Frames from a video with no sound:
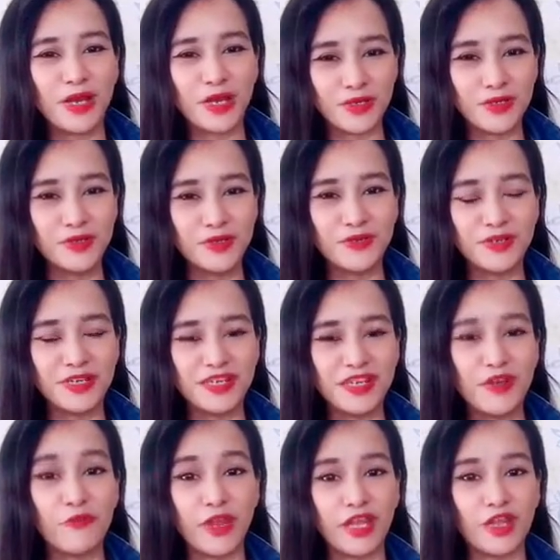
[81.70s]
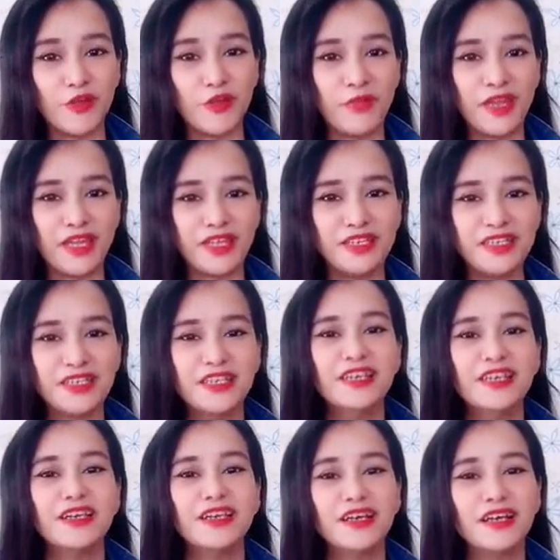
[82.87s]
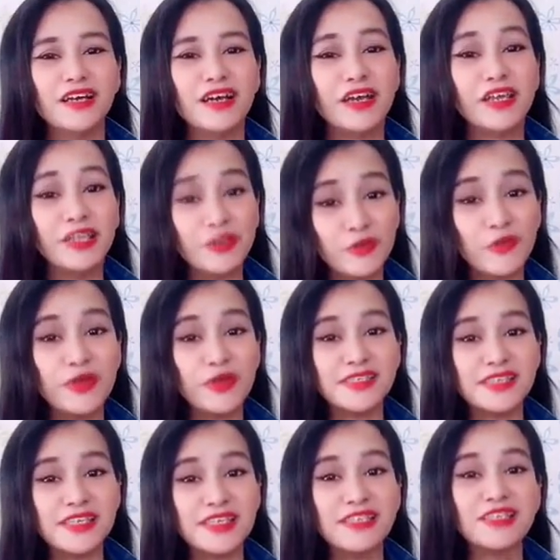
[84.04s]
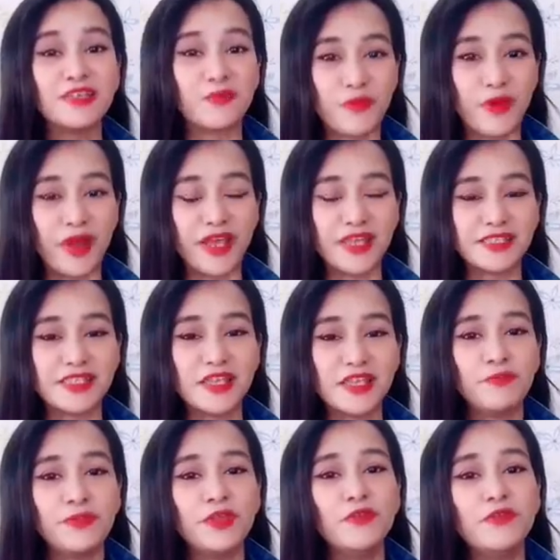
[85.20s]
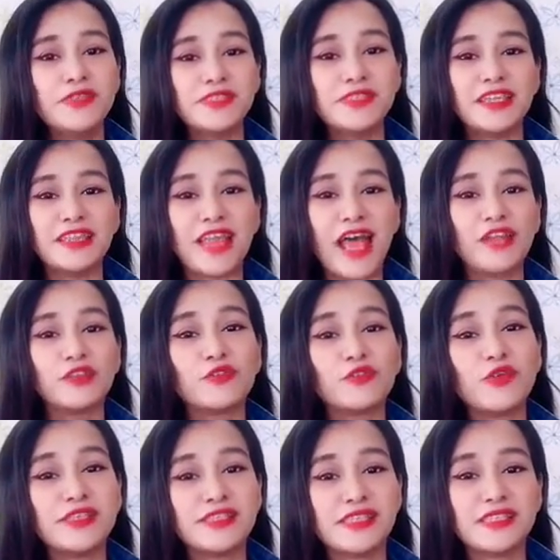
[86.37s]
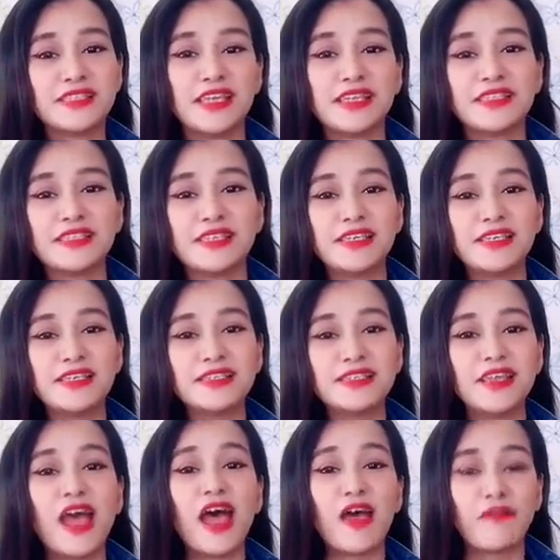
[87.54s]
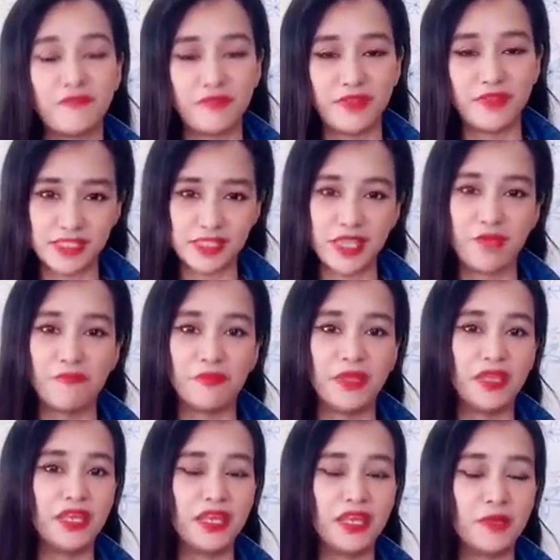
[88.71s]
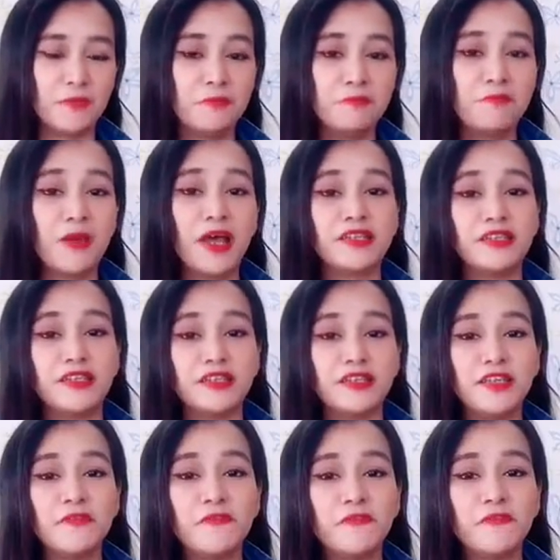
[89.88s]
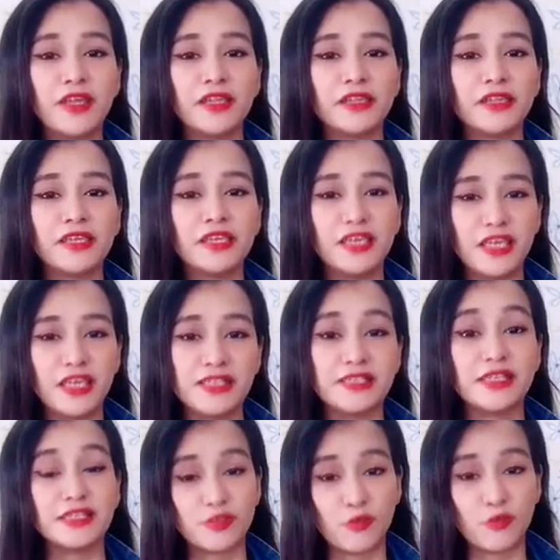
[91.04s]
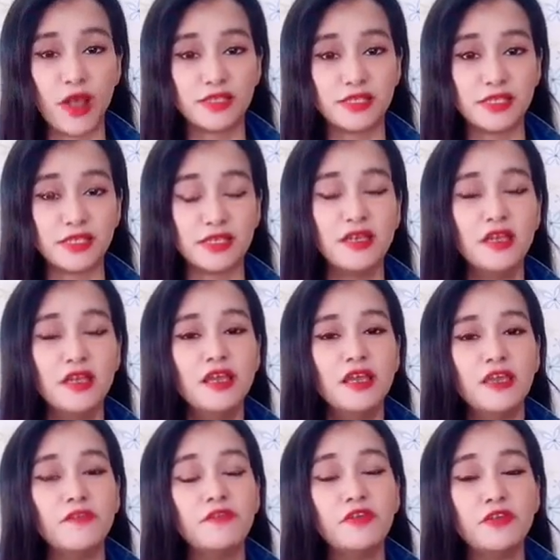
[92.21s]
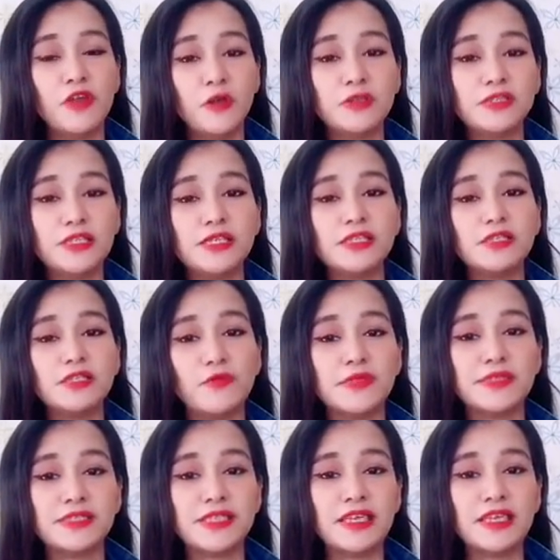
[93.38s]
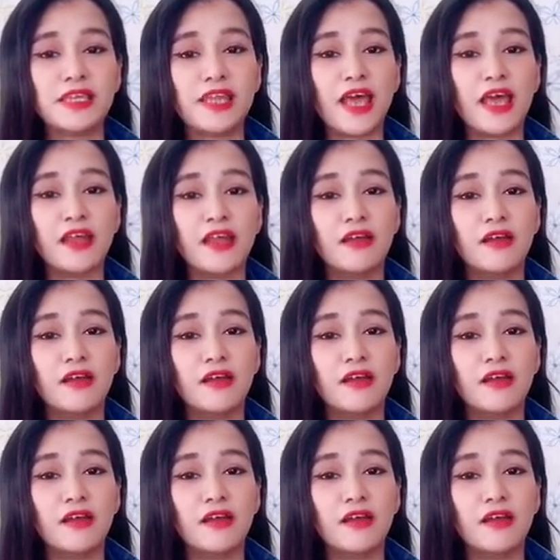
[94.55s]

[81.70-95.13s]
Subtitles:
could recommend increasing the price. You will see that three sentences have the same meaning, but the difference is the structure. If you notice, you will see that